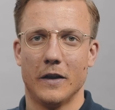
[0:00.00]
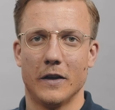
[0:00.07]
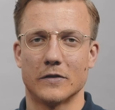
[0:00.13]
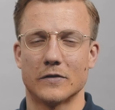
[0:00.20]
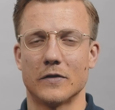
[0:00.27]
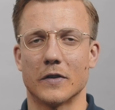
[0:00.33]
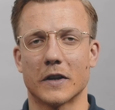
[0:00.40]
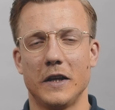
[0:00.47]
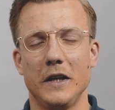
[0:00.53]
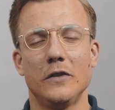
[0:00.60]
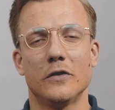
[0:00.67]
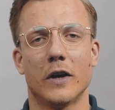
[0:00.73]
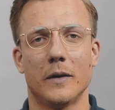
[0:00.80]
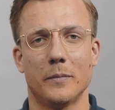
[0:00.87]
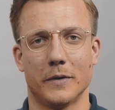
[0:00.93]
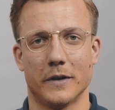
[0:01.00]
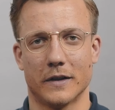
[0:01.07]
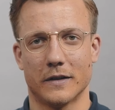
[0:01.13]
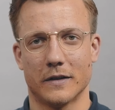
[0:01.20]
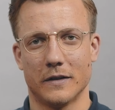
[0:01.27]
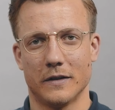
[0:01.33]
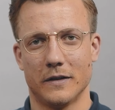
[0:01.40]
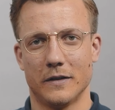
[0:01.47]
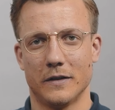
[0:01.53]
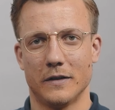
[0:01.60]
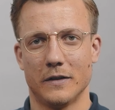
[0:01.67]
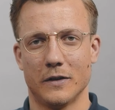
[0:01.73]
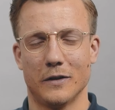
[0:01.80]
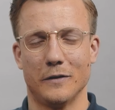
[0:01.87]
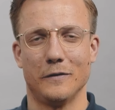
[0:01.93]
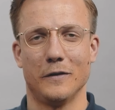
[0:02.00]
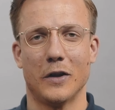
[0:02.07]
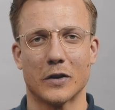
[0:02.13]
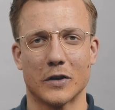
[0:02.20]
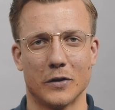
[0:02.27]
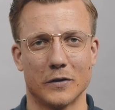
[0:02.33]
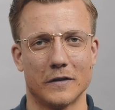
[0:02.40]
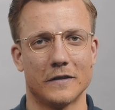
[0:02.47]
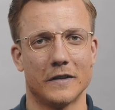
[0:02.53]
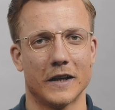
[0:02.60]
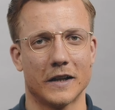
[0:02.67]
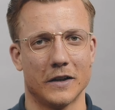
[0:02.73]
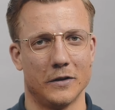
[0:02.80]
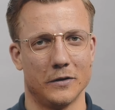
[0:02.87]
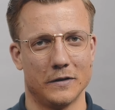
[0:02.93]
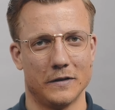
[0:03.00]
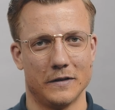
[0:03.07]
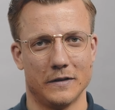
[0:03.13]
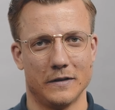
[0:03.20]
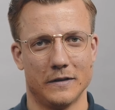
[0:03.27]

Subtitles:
is the key topic of Lockout Tagout.